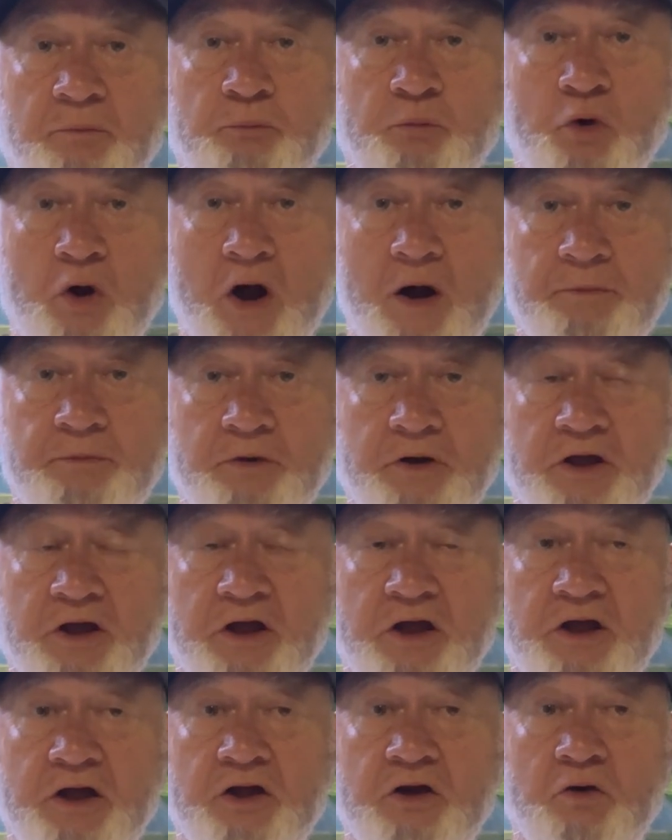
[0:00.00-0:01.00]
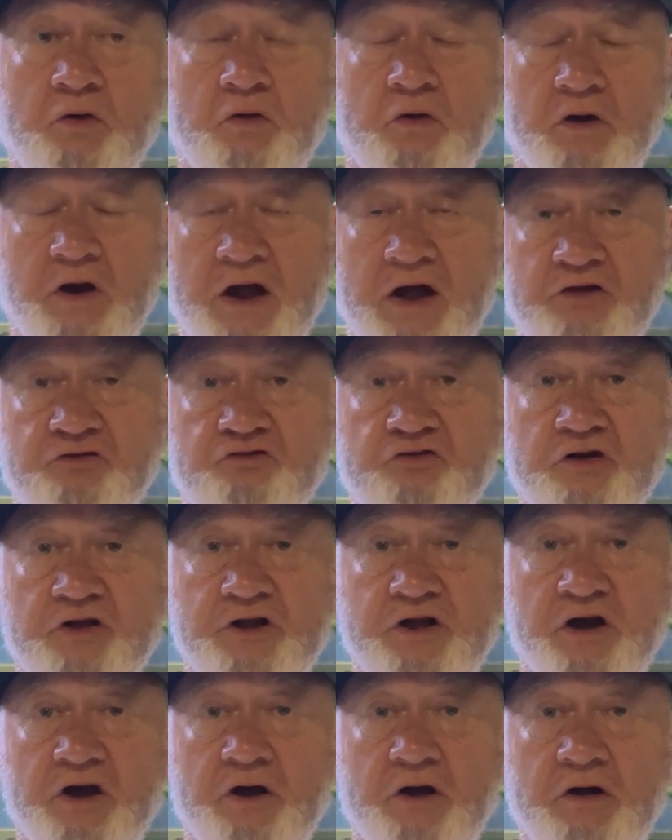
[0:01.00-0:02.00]
property, or
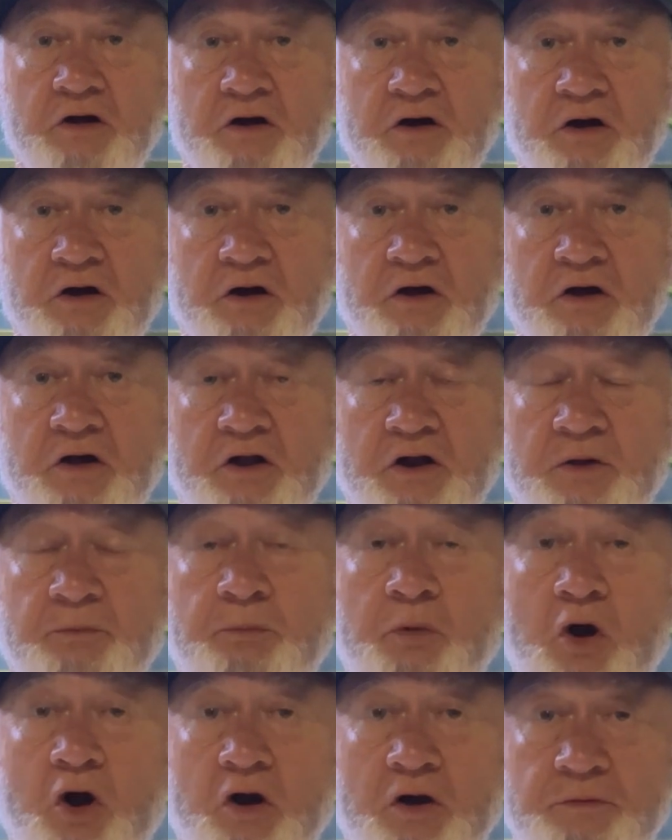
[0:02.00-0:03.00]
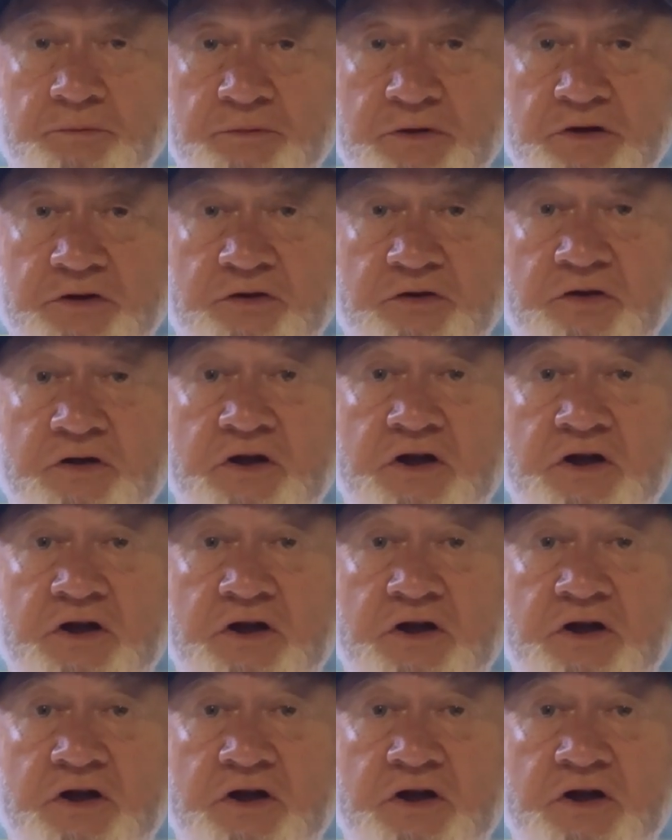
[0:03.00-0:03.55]
actually an apartment.